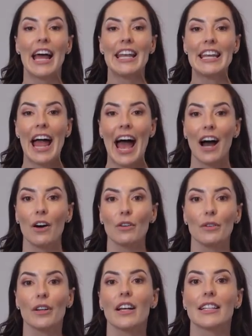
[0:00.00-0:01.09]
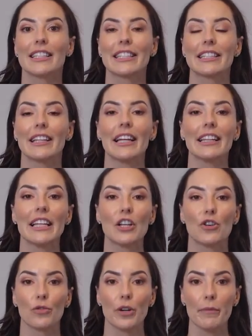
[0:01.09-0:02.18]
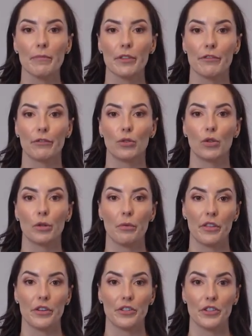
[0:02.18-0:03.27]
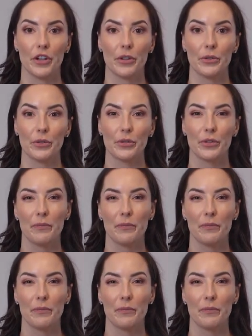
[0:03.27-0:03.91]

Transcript: Now, slightly grip the floor with your toes.